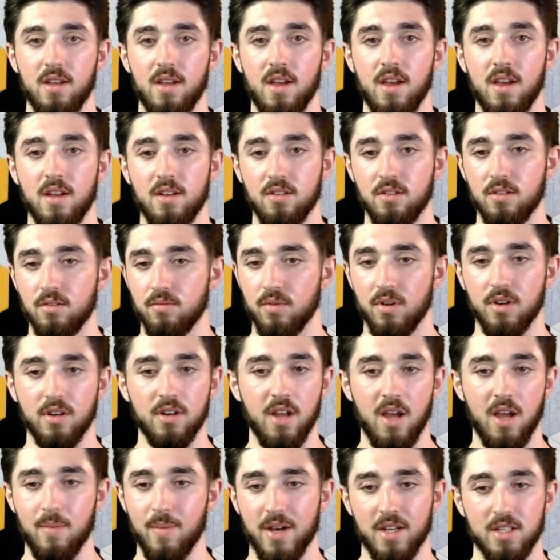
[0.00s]
and you can
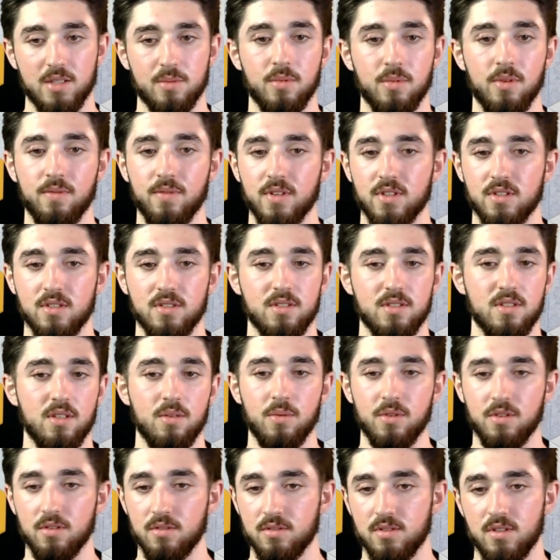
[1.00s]
run at maximum efficiency
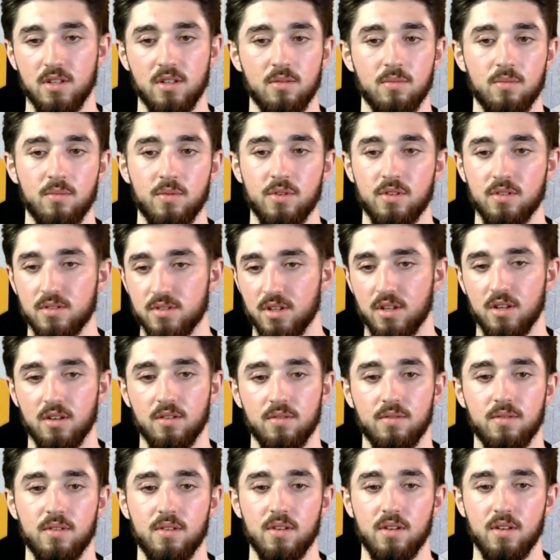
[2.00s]
with your team, with
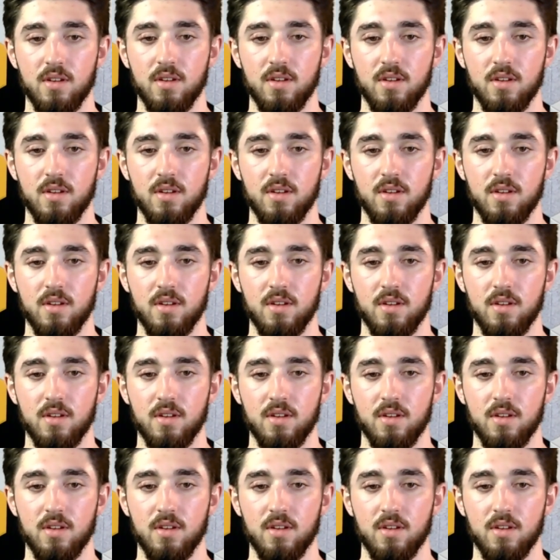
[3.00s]
yourself,